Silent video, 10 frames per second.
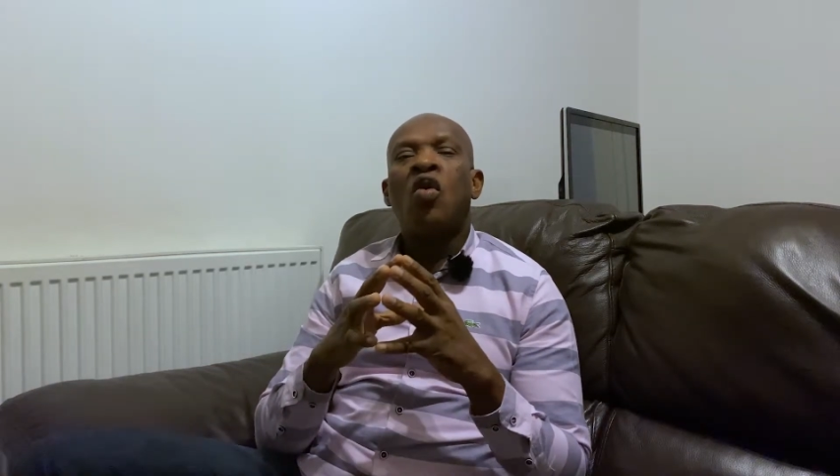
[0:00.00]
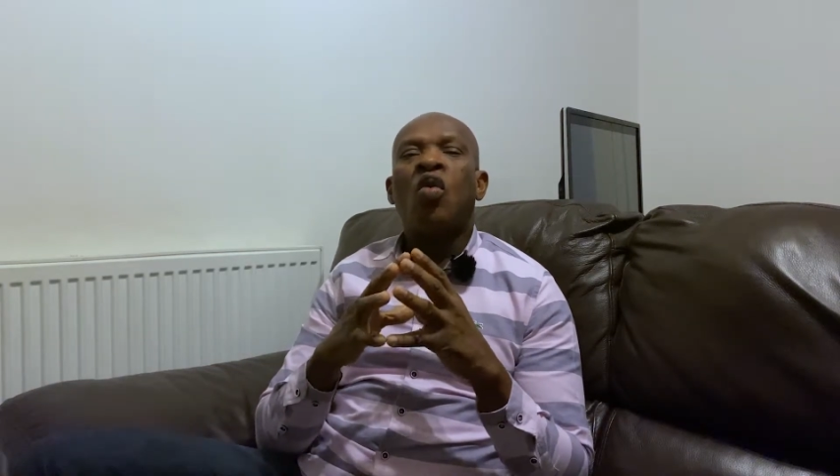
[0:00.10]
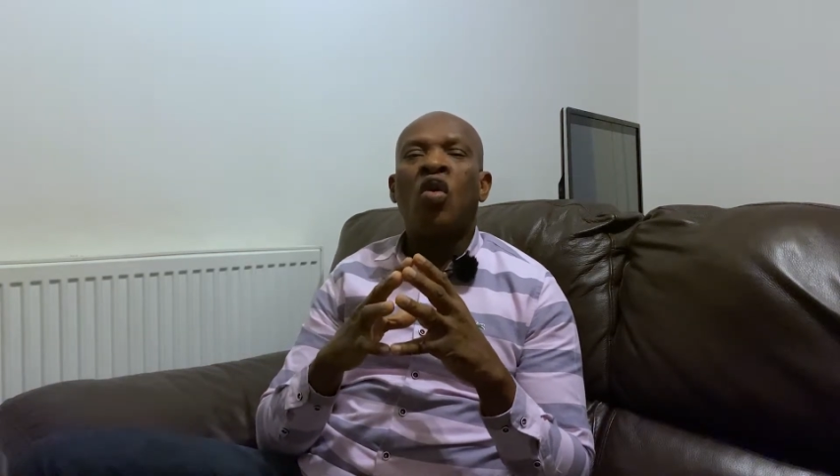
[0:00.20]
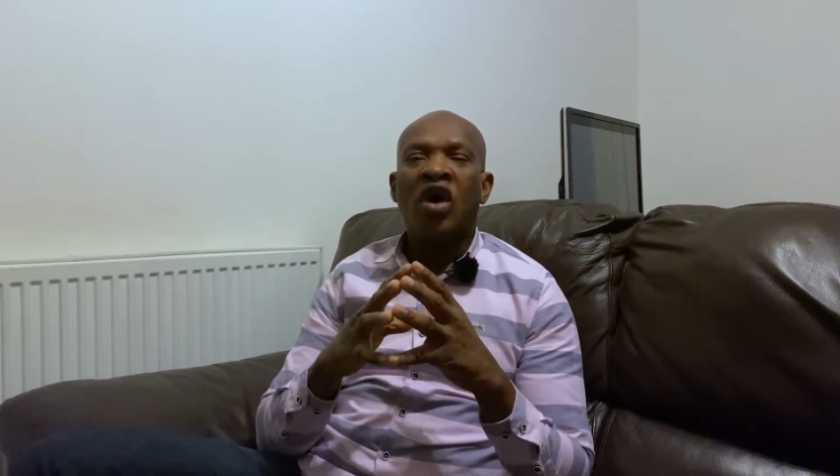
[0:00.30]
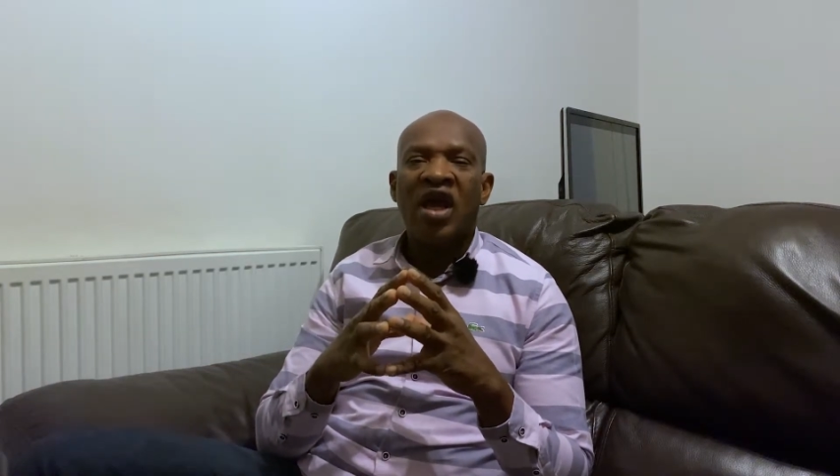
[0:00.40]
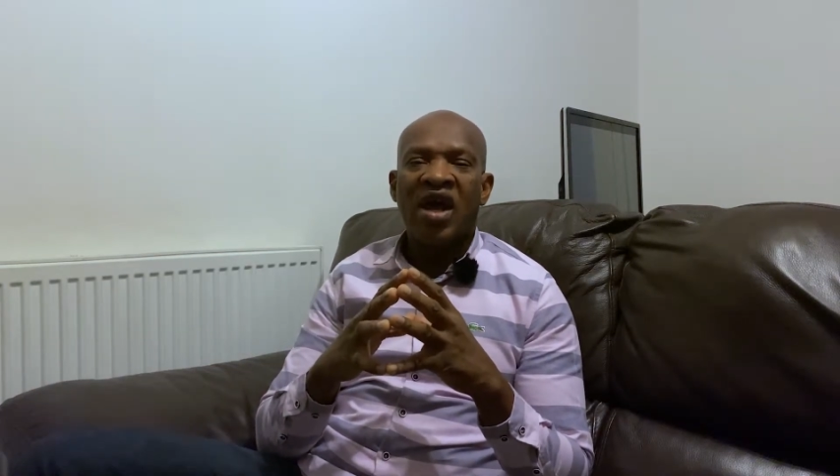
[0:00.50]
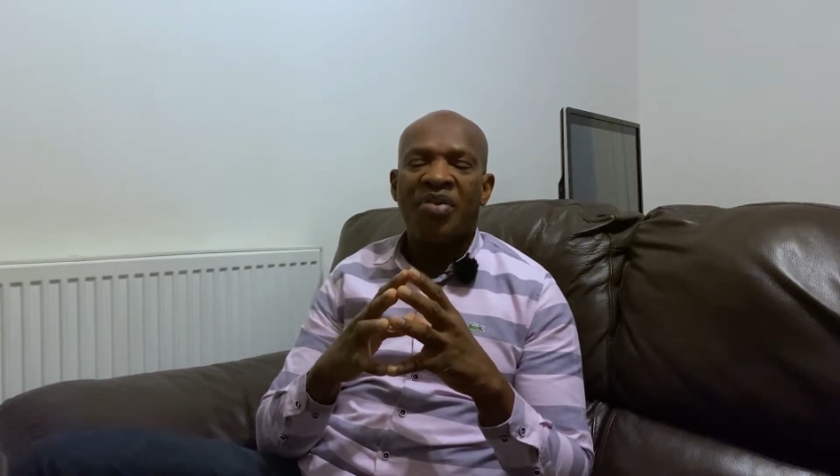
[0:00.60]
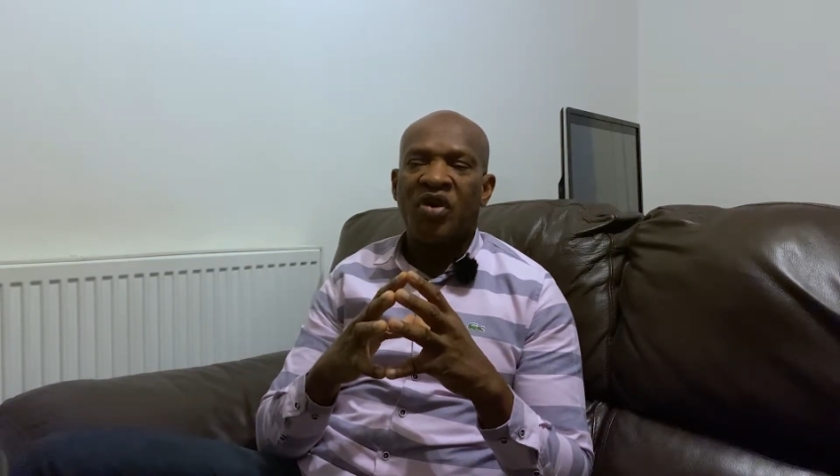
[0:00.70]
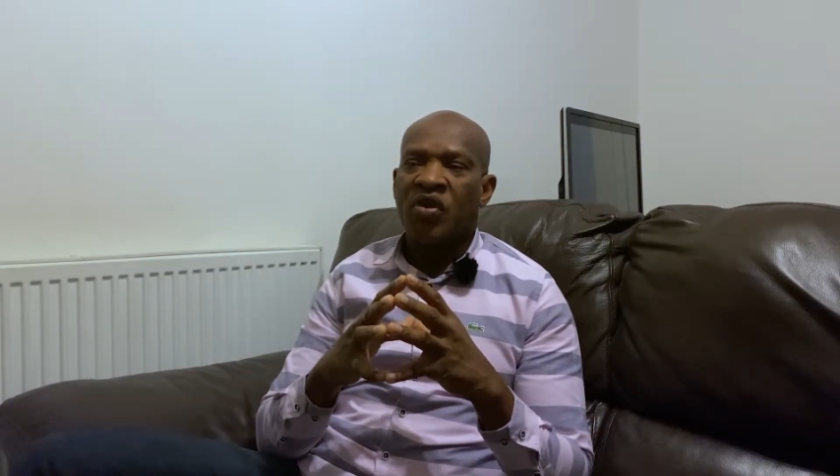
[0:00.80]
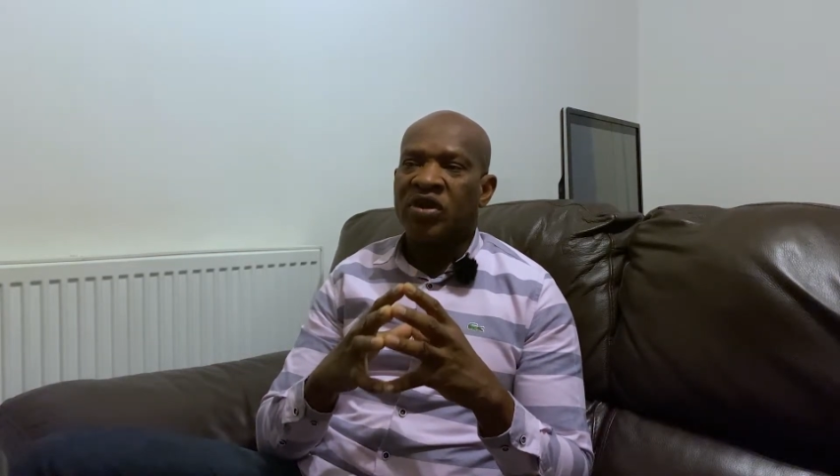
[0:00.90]
What
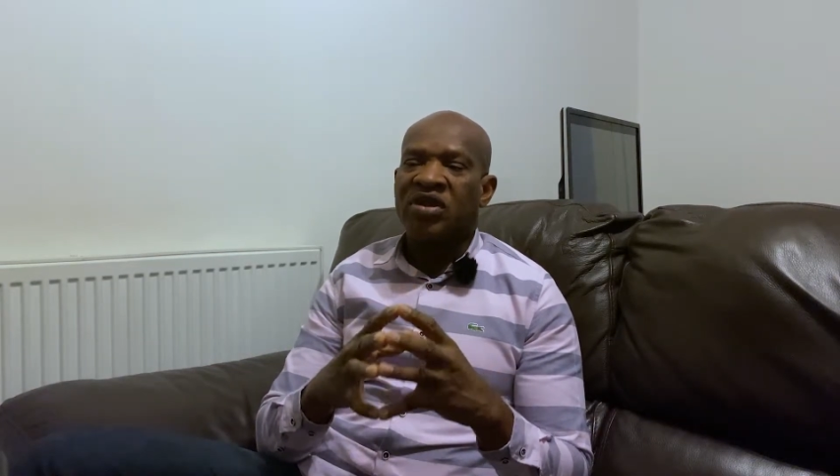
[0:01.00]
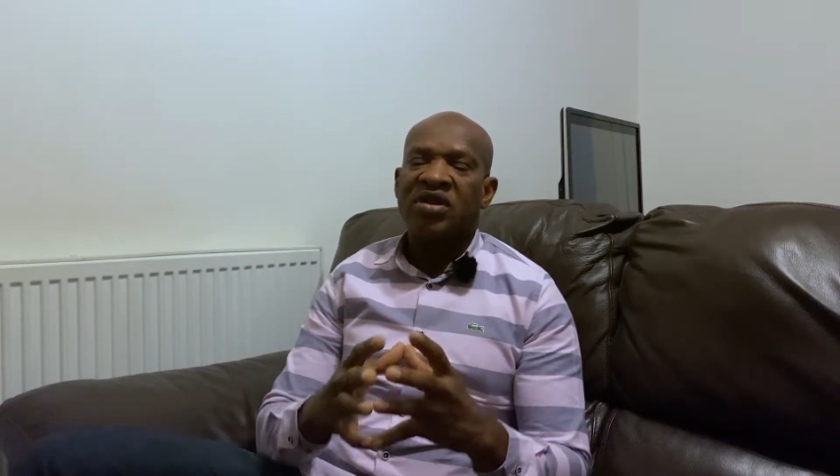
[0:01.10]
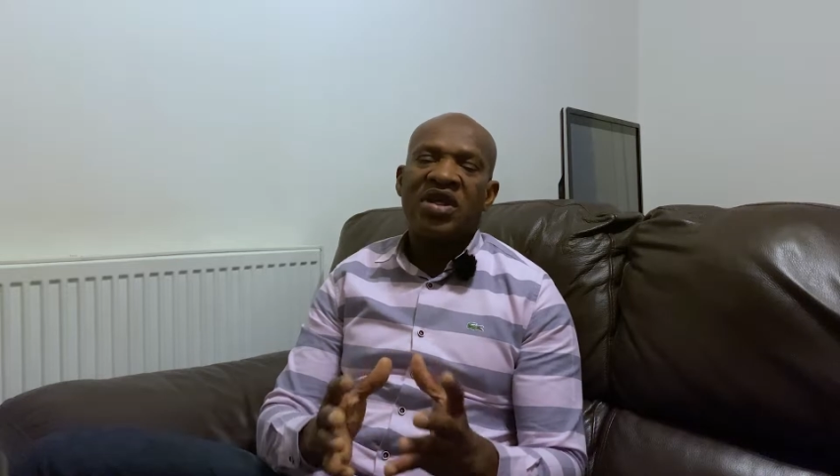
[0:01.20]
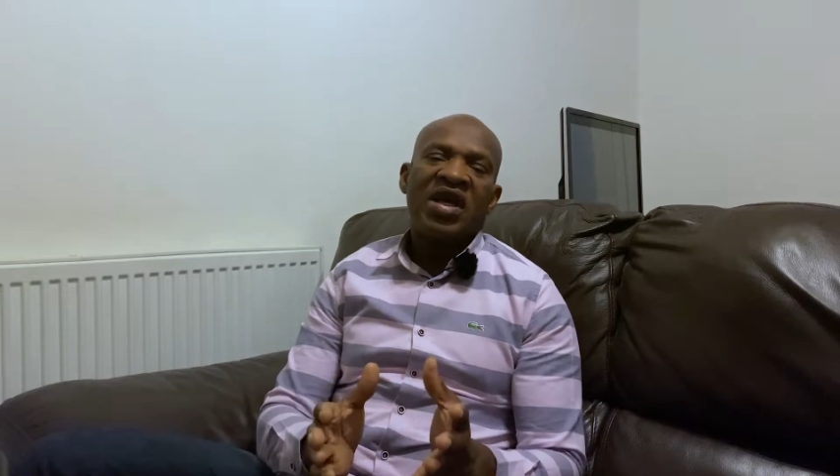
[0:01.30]
happened was